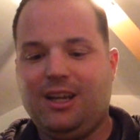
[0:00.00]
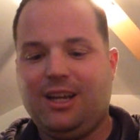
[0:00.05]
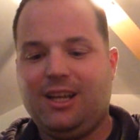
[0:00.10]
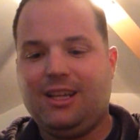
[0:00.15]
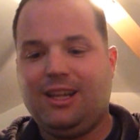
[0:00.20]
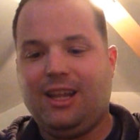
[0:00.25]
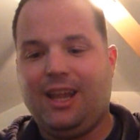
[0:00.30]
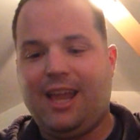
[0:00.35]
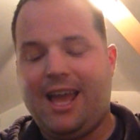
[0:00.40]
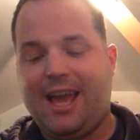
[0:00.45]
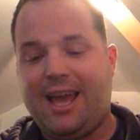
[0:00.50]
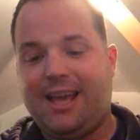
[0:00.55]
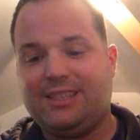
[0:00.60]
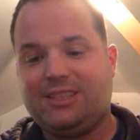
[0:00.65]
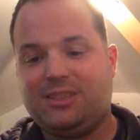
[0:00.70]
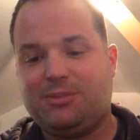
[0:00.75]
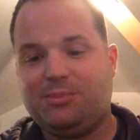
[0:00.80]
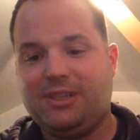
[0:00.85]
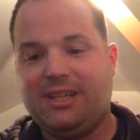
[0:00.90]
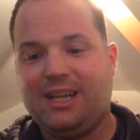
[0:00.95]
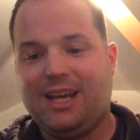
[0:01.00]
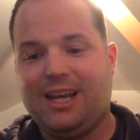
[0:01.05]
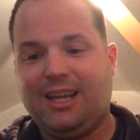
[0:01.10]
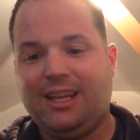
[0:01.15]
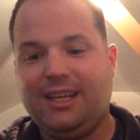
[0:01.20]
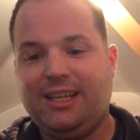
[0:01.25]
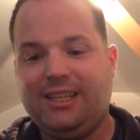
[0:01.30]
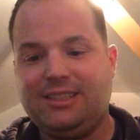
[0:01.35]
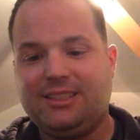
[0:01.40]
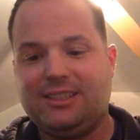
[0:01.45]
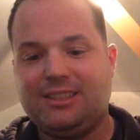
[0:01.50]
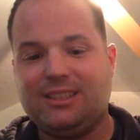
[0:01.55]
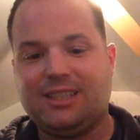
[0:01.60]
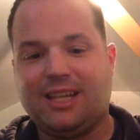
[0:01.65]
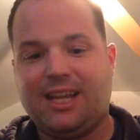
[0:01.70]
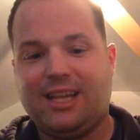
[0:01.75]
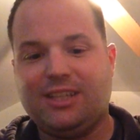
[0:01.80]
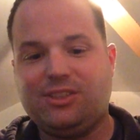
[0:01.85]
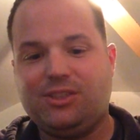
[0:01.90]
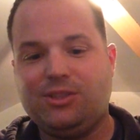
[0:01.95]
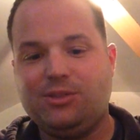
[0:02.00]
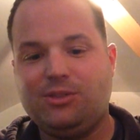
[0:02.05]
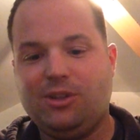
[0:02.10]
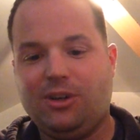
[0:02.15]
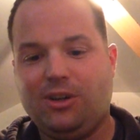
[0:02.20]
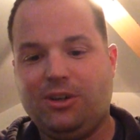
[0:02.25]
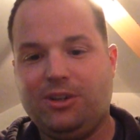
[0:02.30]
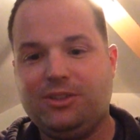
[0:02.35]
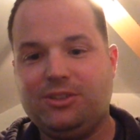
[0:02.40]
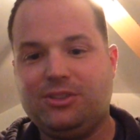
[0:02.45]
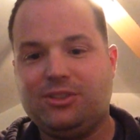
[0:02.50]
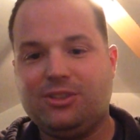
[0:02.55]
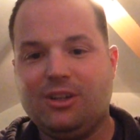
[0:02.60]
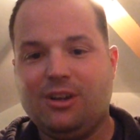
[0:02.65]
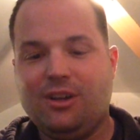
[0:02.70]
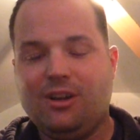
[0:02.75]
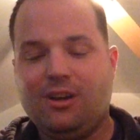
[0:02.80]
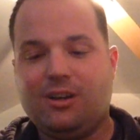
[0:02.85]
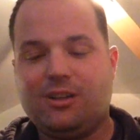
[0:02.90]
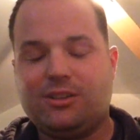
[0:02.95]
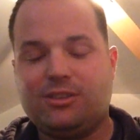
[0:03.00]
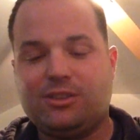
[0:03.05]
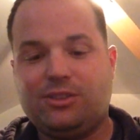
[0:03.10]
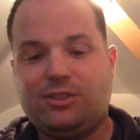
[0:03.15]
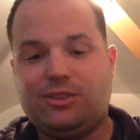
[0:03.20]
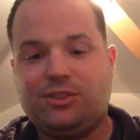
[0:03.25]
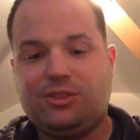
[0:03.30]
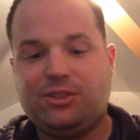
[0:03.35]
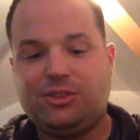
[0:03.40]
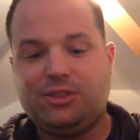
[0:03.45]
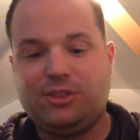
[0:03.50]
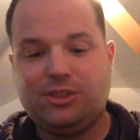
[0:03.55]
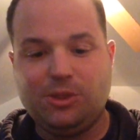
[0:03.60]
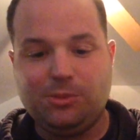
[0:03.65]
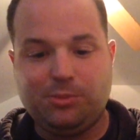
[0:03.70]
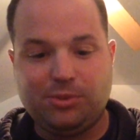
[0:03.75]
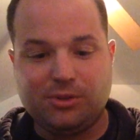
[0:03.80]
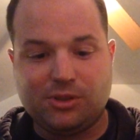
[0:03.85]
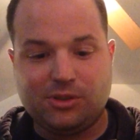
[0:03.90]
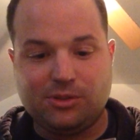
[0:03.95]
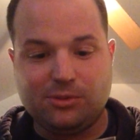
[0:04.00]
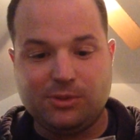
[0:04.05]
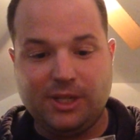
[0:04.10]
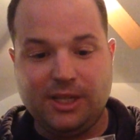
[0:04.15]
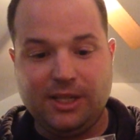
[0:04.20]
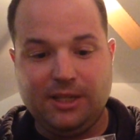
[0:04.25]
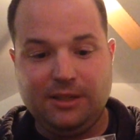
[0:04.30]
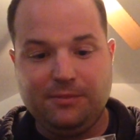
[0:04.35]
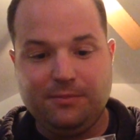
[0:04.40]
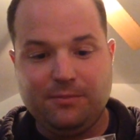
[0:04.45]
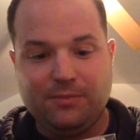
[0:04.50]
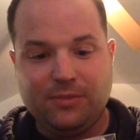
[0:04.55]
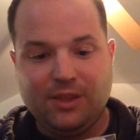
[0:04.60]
And last but not least, these last two cards are super sweet.